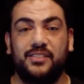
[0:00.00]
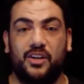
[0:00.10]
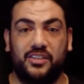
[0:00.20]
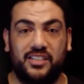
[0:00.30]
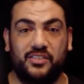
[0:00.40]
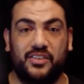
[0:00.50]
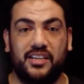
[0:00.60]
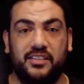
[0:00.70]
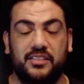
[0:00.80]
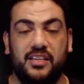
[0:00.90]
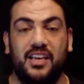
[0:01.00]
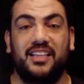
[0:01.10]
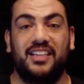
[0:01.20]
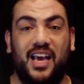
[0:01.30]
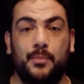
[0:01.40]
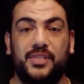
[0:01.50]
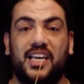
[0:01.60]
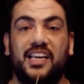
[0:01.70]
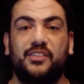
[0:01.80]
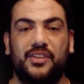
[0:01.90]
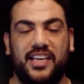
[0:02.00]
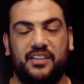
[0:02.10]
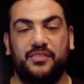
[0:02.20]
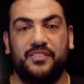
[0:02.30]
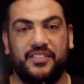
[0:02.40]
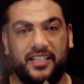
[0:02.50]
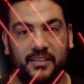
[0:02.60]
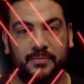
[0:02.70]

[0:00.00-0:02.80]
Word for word: content creators, the MSI Creator 15.